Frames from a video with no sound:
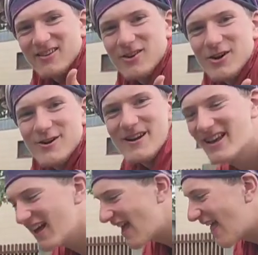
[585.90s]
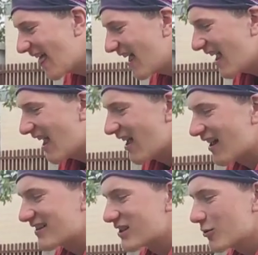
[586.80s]
you know?
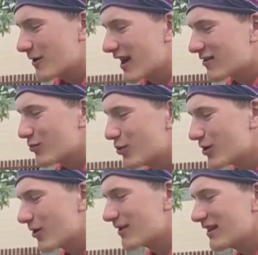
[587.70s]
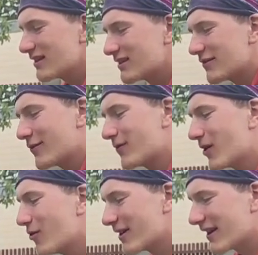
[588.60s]
And so we had to put on these
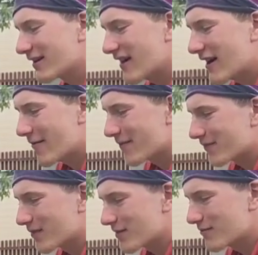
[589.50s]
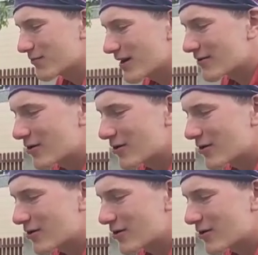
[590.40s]
floating um, brake